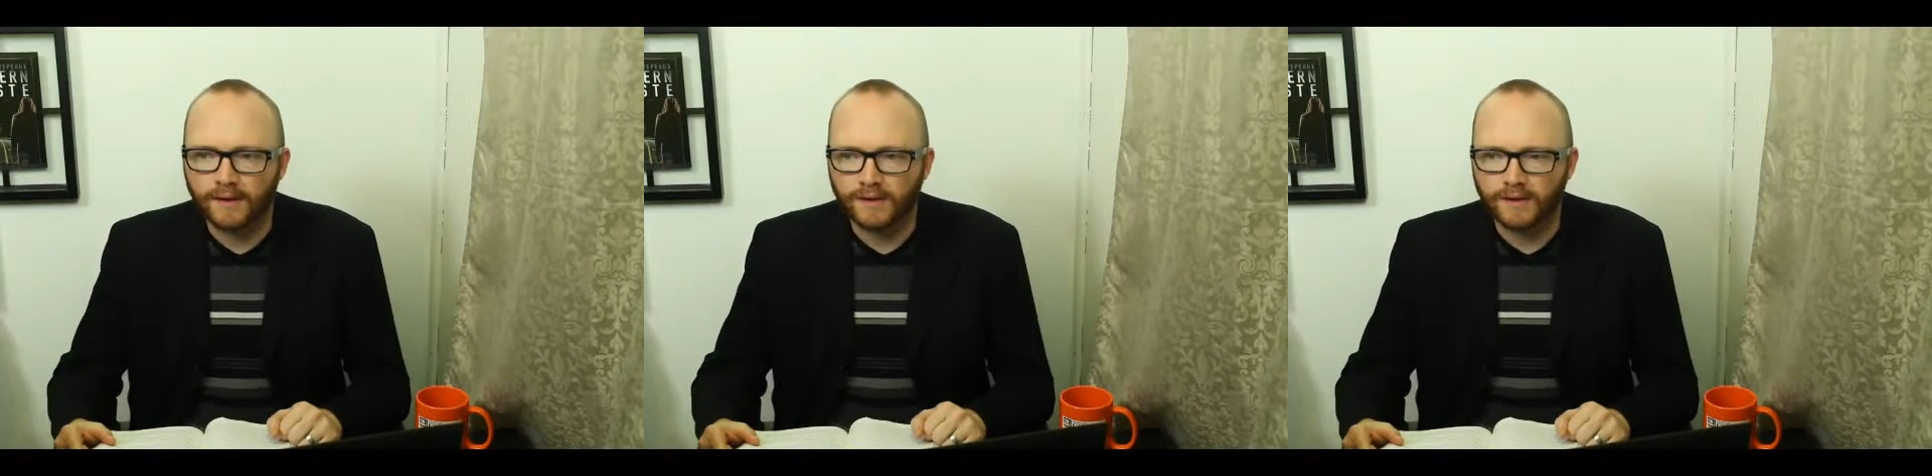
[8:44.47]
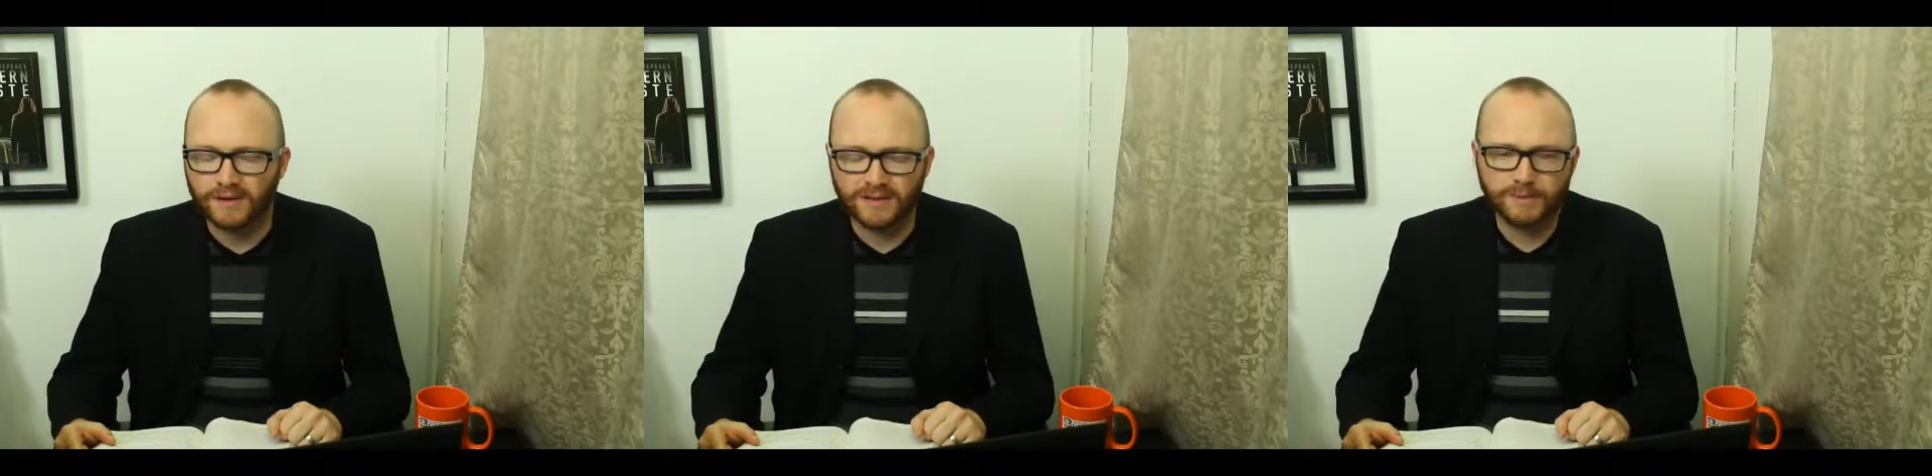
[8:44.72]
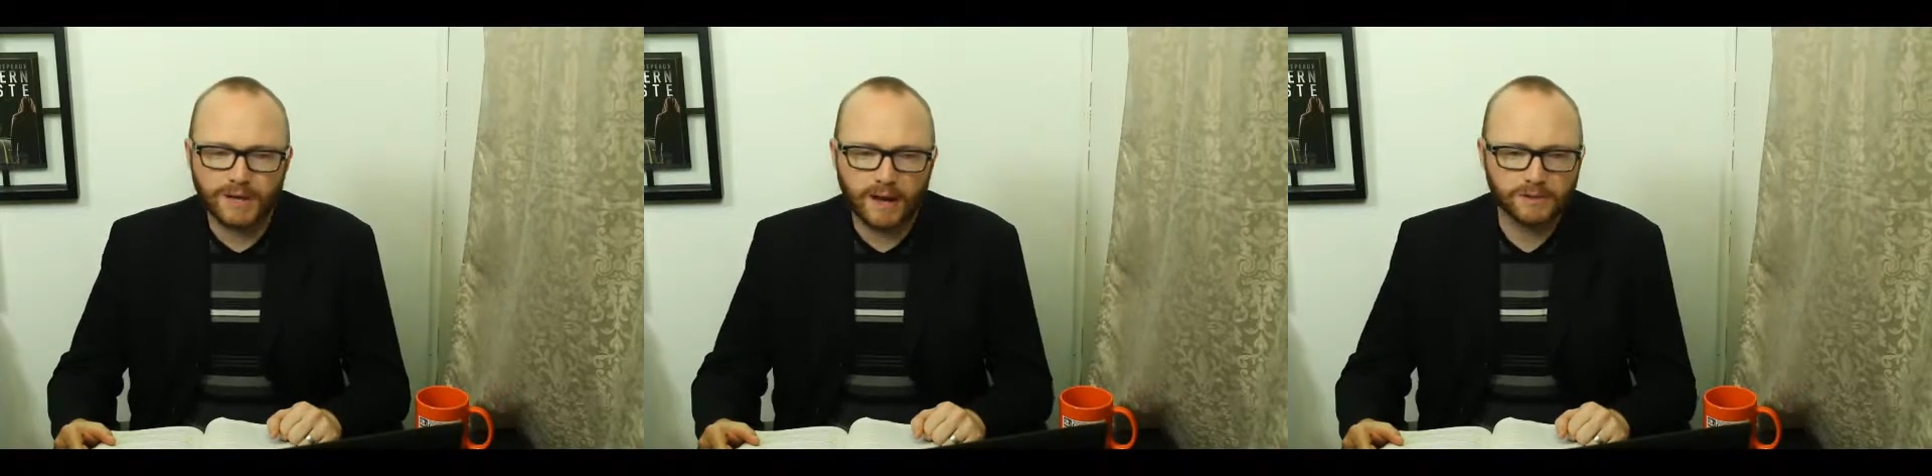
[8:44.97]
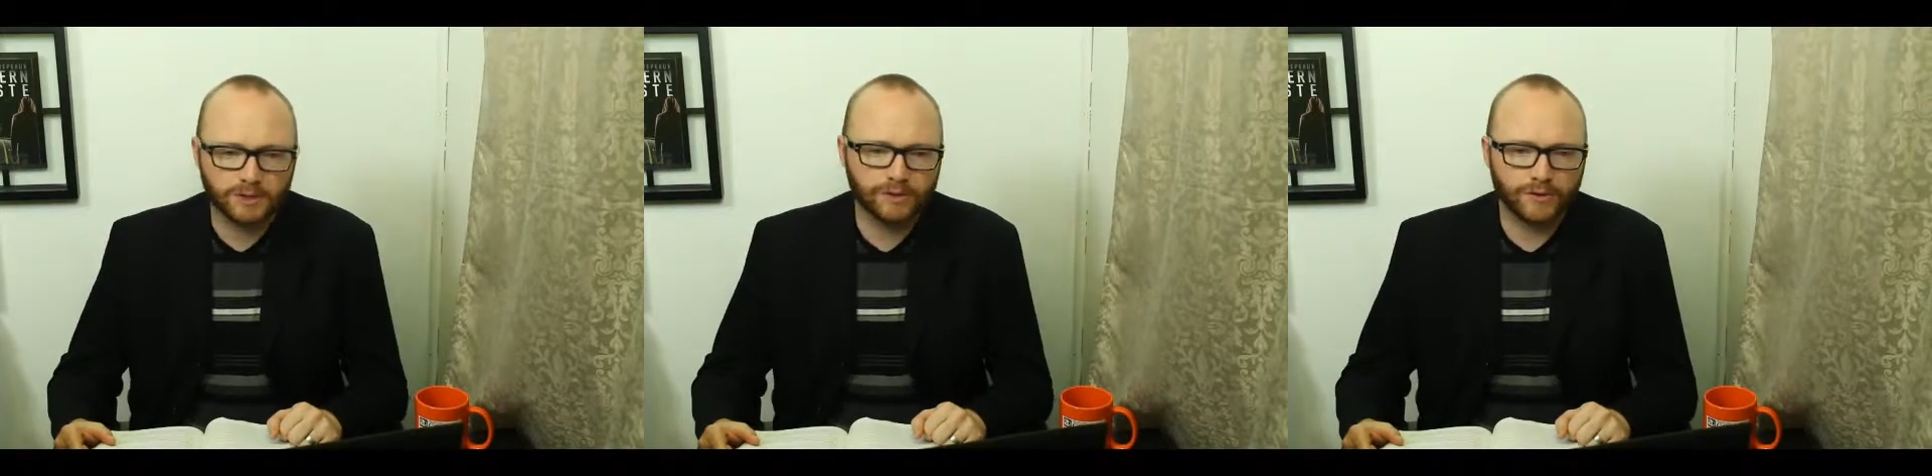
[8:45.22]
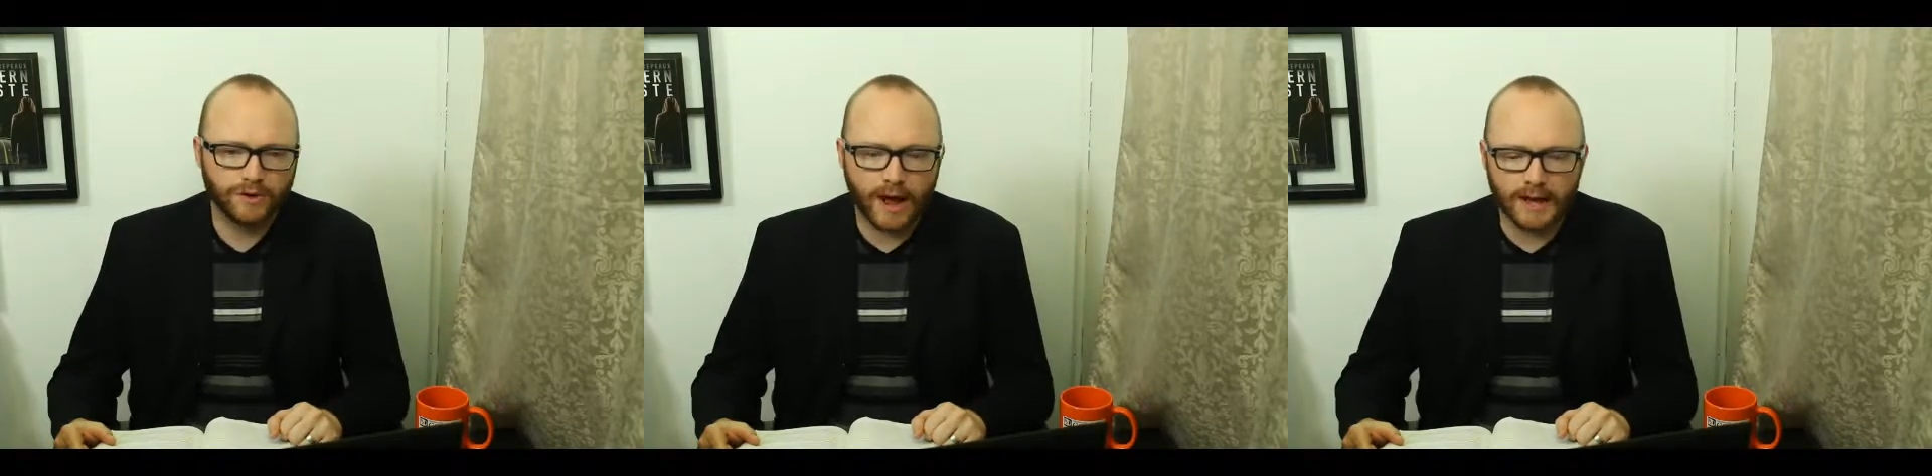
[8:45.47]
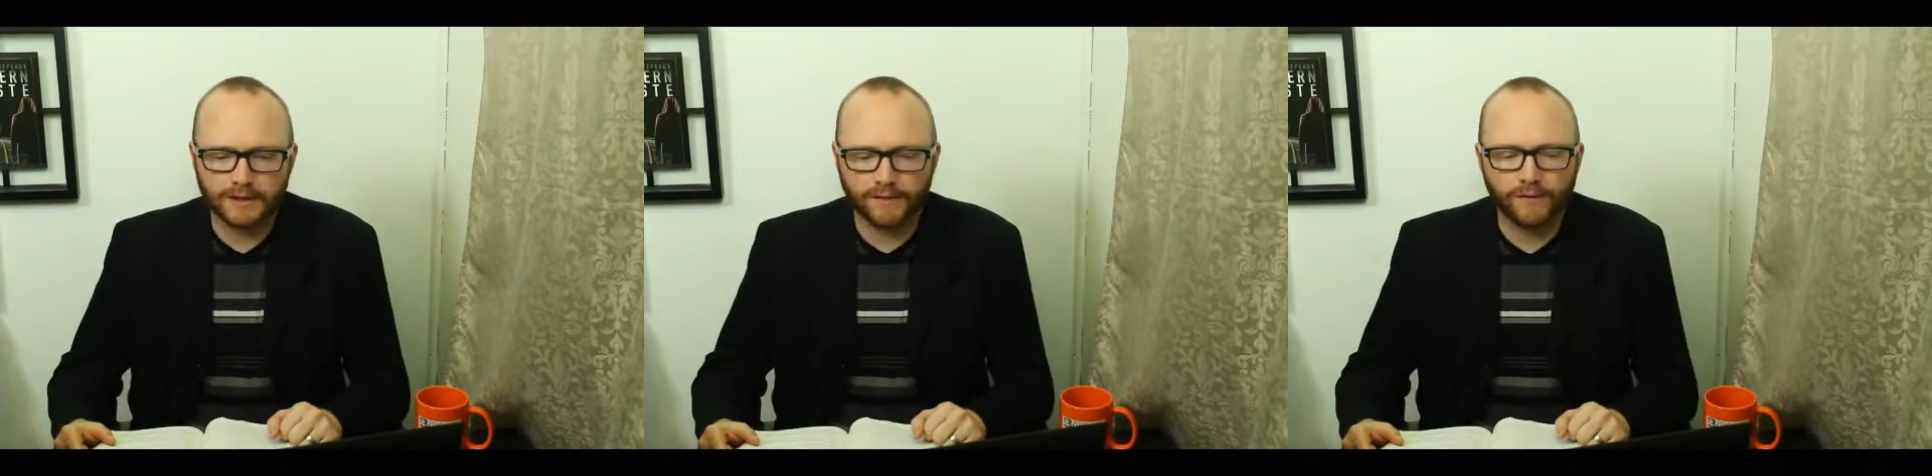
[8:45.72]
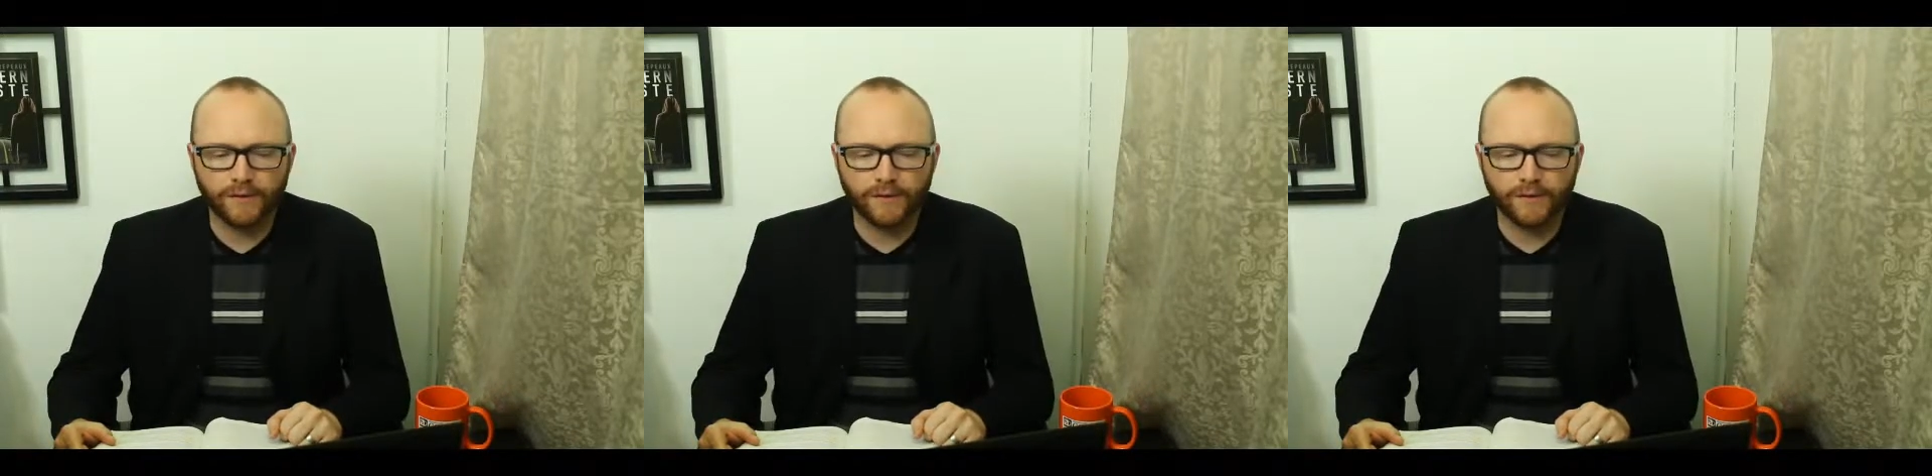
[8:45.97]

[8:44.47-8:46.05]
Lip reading: sometimes sure they're asking